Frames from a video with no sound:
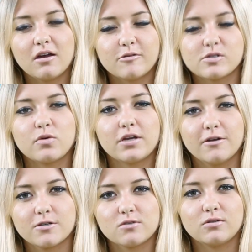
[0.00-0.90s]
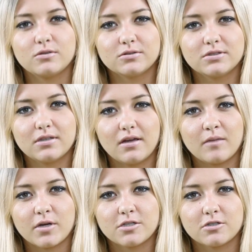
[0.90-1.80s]
I'm 20 years old,
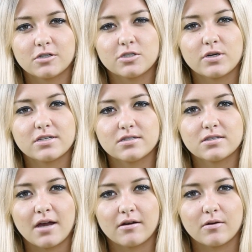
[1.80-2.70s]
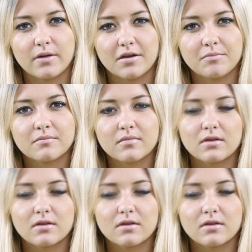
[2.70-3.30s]
and my drug of choice is heroin.